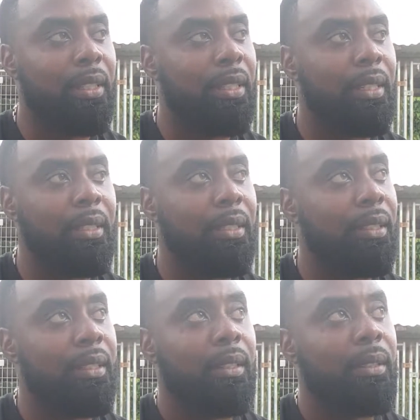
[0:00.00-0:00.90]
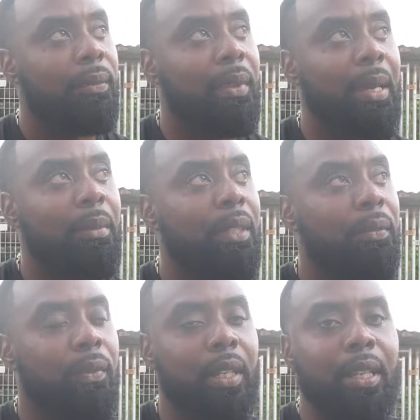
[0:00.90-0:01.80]
It's family,
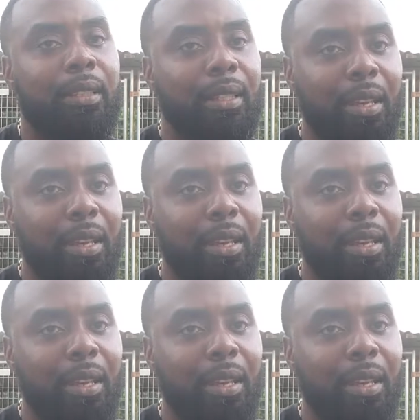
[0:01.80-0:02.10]
friends,